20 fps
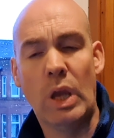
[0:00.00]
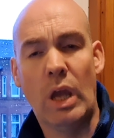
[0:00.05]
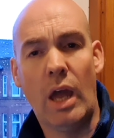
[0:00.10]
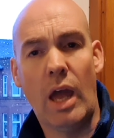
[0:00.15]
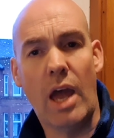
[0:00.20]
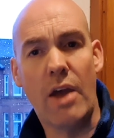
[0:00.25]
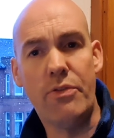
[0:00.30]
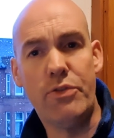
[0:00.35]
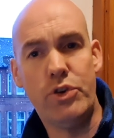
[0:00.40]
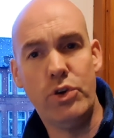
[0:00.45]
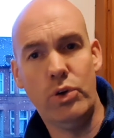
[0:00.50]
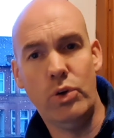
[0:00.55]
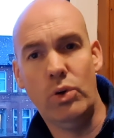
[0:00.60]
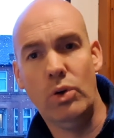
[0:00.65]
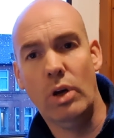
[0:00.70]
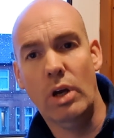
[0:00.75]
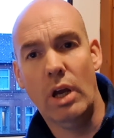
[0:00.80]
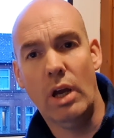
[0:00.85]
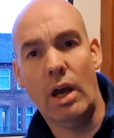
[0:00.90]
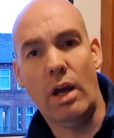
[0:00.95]
If
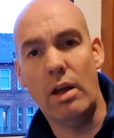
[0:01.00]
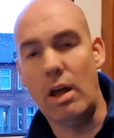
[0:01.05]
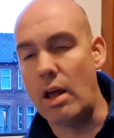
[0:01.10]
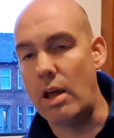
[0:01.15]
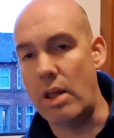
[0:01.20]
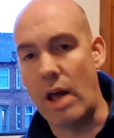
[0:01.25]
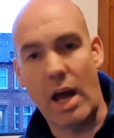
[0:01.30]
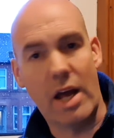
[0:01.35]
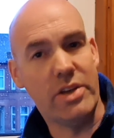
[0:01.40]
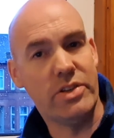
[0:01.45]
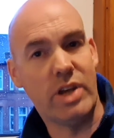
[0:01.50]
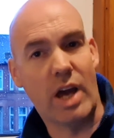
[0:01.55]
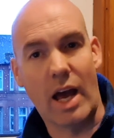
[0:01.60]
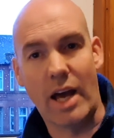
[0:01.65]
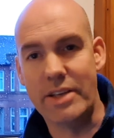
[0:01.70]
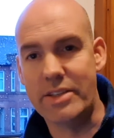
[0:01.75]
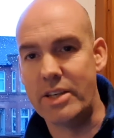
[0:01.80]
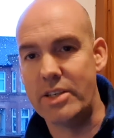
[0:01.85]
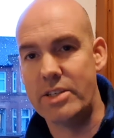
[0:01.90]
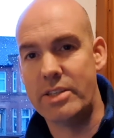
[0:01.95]
you, as
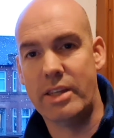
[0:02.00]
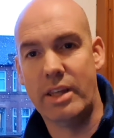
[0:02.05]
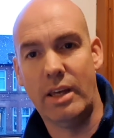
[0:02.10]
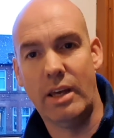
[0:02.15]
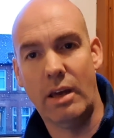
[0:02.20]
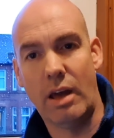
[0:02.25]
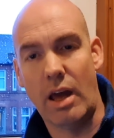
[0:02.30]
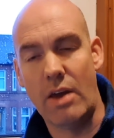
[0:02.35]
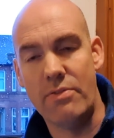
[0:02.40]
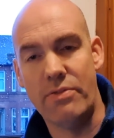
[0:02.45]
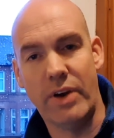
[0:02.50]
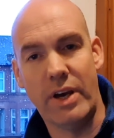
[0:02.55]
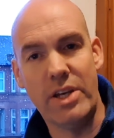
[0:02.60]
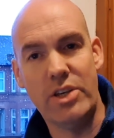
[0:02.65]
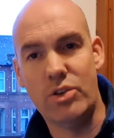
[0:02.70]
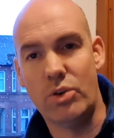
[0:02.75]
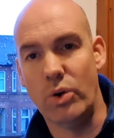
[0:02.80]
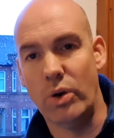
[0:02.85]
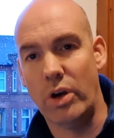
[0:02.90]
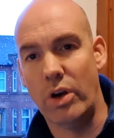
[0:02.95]
is the advice
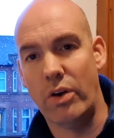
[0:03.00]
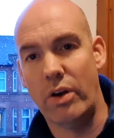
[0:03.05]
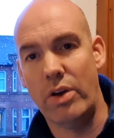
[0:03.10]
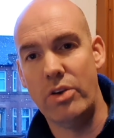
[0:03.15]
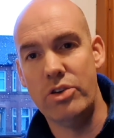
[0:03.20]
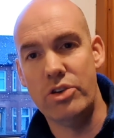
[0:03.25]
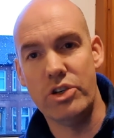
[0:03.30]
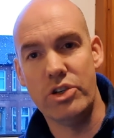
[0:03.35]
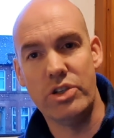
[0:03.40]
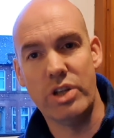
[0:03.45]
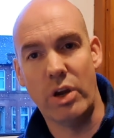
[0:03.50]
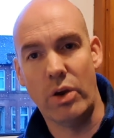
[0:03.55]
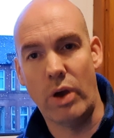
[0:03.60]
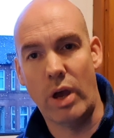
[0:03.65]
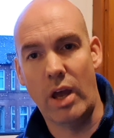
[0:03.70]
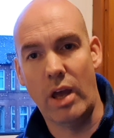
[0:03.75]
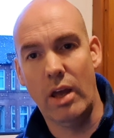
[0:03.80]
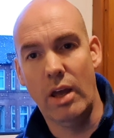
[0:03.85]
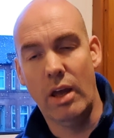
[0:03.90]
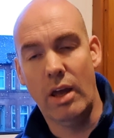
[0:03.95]
going around just now,
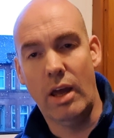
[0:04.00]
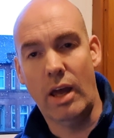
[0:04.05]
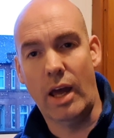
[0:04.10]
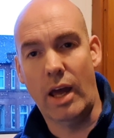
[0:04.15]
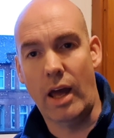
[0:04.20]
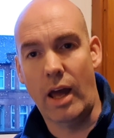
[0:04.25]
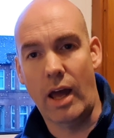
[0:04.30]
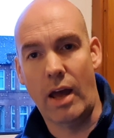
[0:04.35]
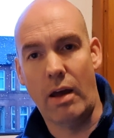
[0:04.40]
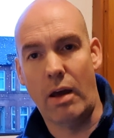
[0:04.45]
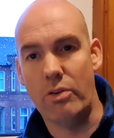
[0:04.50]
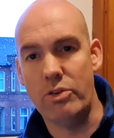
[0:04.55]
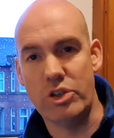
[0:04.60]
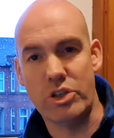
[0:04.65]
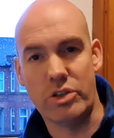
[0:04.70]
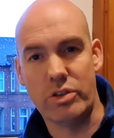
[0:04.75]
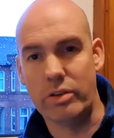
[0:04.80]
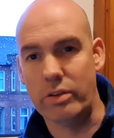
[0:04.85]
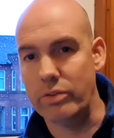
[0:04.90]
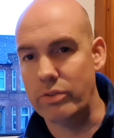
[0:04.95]
I
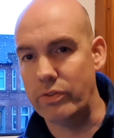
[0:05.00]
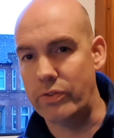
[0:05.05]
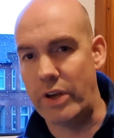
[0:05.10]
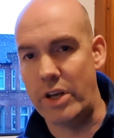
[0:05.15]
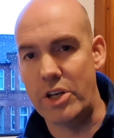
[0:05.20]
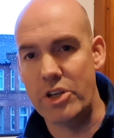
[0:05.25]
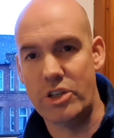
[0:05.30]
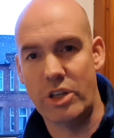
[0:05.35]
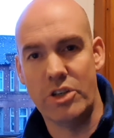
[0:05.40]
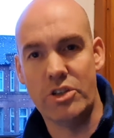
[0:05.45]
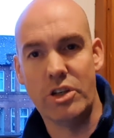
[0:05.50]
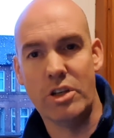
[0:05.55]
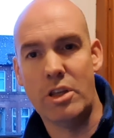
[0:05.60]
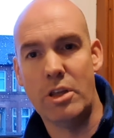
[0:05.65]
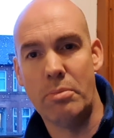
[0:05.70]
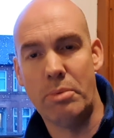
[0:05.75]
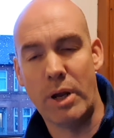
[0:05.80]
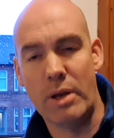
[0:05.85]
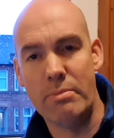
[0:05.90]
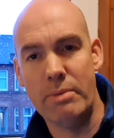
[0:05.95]
just finished listening to
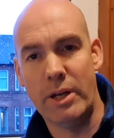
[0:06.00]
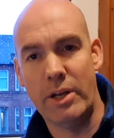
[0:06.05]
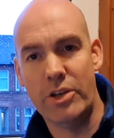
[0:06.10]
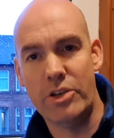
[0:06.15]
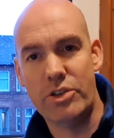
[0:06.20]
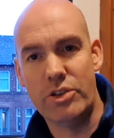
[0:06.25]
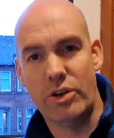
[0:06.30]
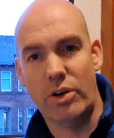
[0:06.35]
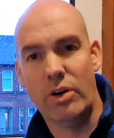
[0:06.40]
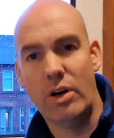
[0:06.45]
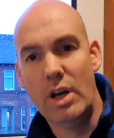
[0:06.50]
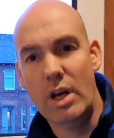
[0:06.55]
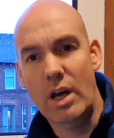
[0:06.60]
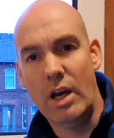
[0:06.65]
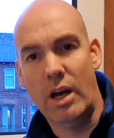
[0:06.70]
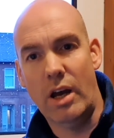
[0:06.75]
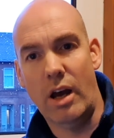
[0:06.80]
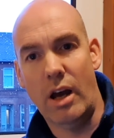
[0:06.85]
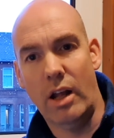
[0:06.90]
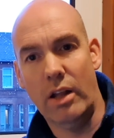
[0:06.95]
the Prime Minister
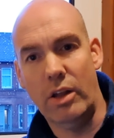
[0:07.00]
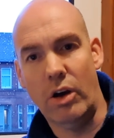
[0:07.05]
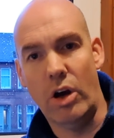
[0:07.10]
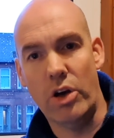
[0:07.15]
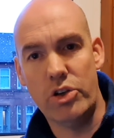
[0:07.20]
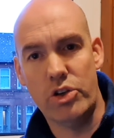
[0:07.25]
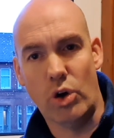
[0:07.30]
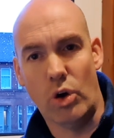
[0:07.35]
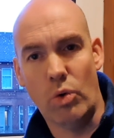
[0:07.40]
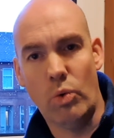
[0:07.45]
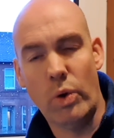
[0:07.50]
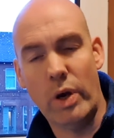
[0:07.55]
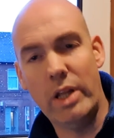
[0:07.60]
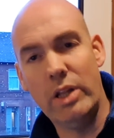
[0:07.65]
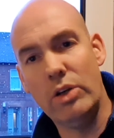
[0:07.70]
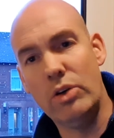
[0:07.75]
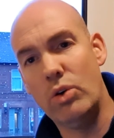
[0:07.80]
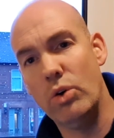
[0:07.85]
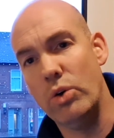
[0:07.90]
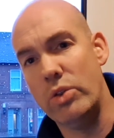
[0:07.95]
a short while
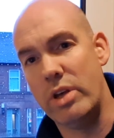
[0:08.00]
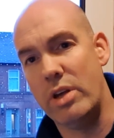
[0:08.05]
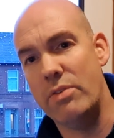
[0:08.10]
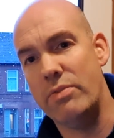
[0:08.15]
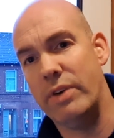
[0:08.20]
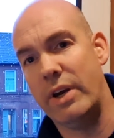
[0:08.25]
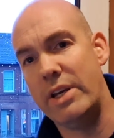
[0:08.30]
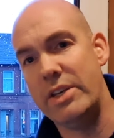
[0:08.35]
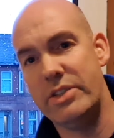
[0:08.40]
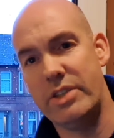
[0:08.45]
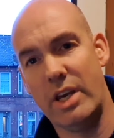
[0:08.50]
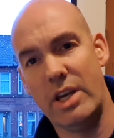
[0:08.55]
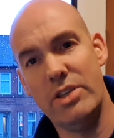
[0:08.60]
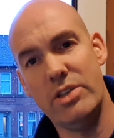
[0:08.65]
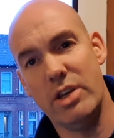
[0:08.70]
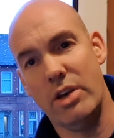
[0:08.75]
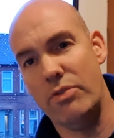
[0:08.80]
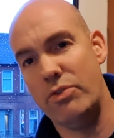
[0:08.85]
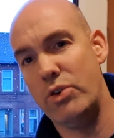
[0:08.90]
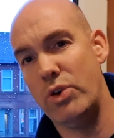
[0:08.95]
ago. The advice is,
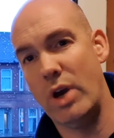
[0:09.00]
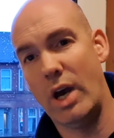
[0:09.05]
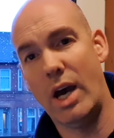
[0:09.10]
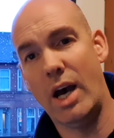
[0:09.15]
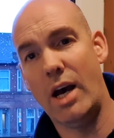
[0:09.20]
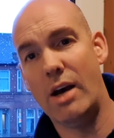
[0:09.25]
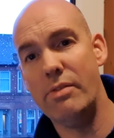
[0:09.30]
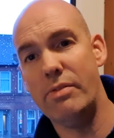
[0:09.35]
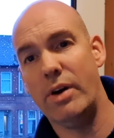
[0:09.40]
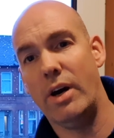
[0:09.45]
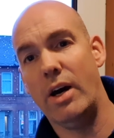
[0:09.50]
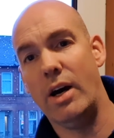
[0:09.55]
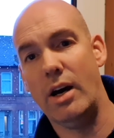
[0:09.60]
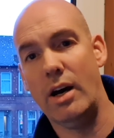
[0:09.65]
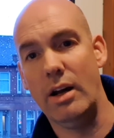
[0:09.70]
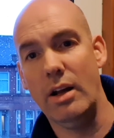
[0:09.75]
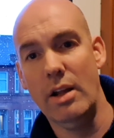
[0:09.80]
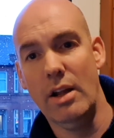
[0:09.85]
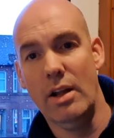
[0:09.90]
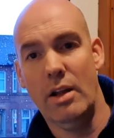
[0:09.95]
if you have
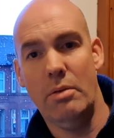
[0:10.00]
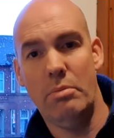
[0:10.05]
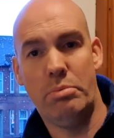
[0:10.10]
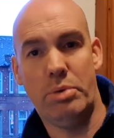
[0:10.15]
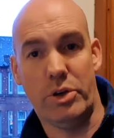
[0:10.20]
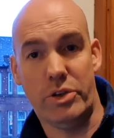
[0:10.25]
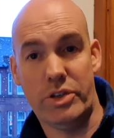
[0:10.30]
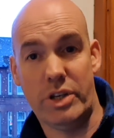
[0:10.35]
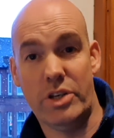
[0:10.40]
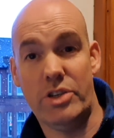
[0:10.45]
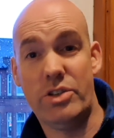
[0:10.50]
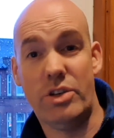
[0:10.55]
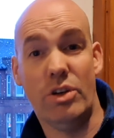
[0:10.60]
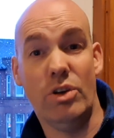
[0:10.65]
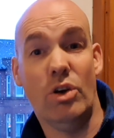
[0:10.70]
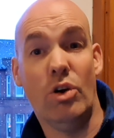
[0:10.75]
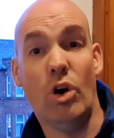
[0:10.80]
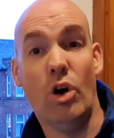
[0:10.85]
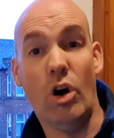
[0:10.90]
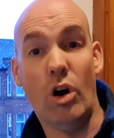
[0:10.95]
a
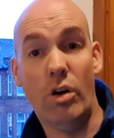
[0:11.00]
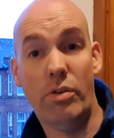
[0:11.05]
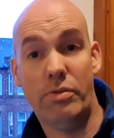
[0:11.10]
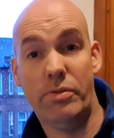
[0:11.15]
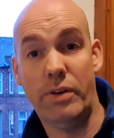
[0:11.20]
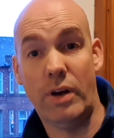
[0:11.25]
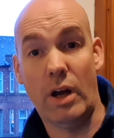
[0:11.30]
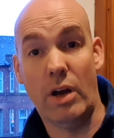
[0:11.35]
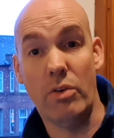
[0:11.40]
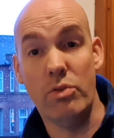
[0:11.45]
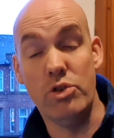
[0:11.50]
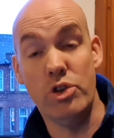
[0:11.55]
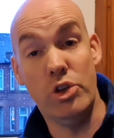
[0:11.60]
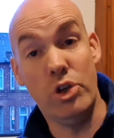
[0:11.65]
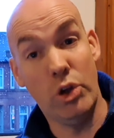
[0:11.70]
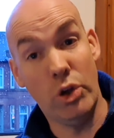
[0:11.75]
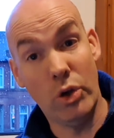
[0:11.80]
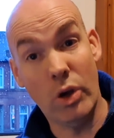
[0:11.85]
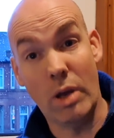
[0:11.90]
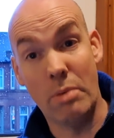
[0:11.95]
persistent cough, a
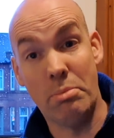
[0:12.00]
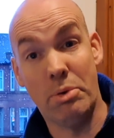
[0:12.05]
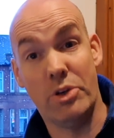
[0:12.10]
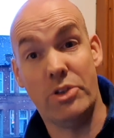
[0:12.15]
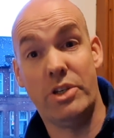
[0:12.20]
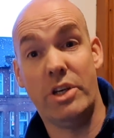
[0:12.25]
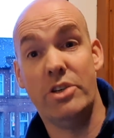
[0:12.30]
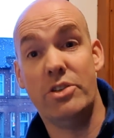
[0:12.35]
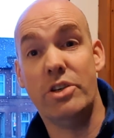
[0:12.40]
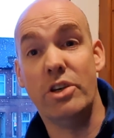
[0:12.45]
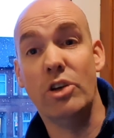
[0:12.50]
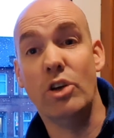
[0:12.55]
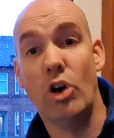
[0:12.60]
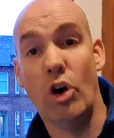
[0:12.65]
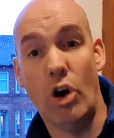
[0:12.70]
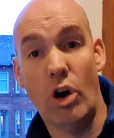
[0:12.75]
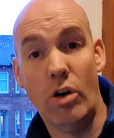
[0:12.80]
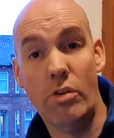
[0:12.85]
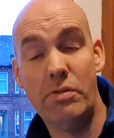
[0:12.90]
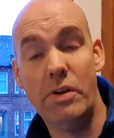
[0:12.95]
new and persistent
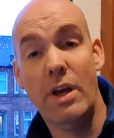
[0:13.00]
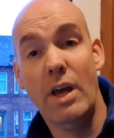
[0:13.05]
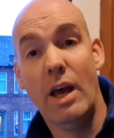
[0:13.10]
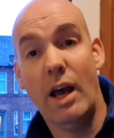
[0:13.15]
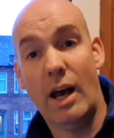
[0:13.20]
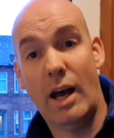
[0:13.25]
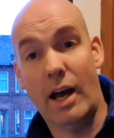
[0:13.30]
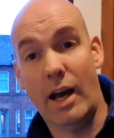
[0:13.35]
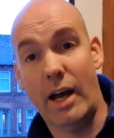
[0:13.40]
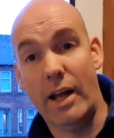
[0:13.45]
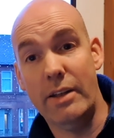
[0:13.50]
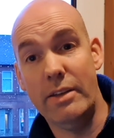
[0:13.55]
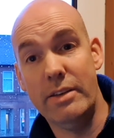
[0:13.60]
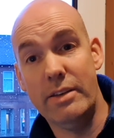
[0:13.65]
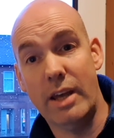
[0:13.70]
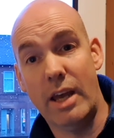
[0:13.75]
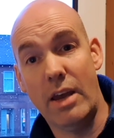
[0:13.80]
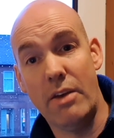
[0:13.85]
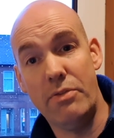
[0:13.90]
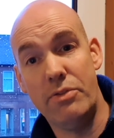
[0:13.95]
cough, and
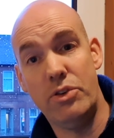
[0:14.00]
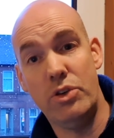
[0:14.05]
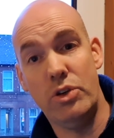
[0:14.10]
if